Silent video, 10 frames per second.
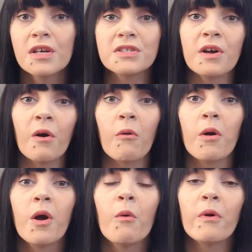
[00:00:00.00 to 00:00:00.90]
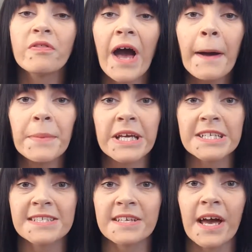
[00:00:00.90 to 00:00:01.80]
So with that
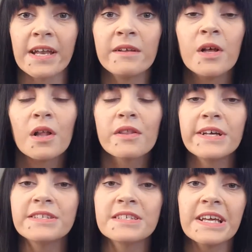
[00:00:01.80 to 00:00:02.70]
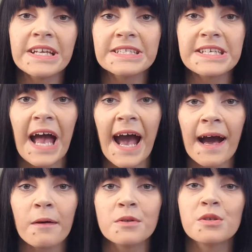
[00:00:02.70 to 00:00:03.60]
being said, let's get into
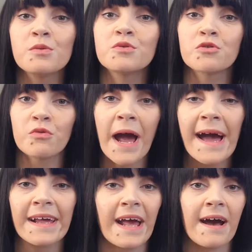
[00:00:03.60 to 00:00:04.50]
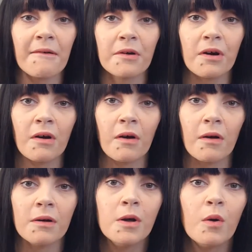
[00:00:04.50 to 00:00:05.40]
how to track
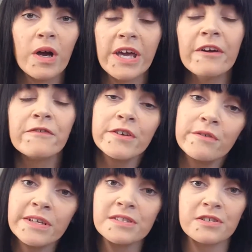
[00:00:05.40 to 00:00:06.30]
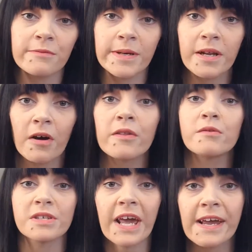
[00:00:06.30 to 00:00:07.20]
alcohol if you consume it on
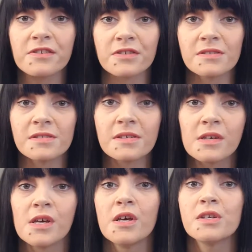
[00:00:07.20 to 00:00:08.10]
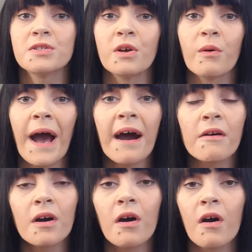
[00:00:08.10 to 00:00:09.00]
those occasions. So
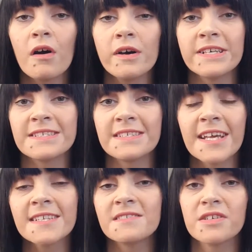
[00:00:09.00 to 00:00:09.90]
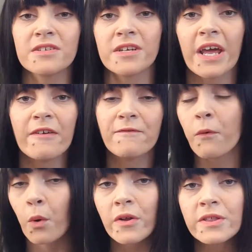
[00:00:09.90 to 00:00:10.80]
alcohol is considered a
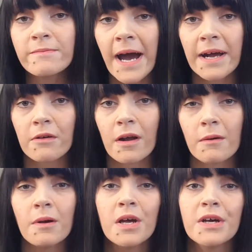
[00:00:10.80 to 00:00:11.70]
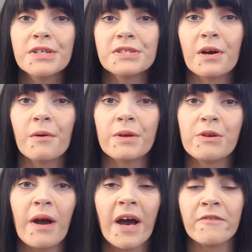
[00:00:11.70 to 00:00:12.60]
fourth macro. So
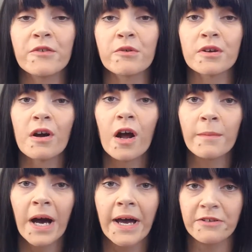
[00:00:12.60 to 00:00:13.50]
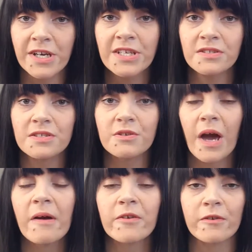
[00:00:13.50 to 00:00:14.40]
you have your carbohydrates, you
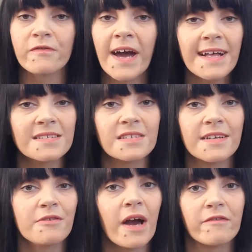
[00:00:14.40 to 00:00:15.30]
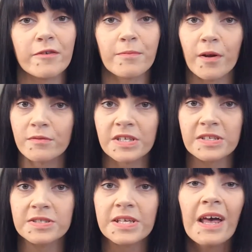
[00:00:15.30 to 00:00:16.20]
have your fats, and you have your
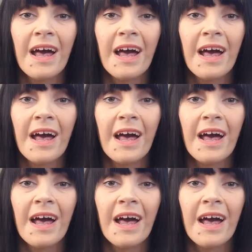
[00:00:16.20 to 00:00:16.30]
proteins.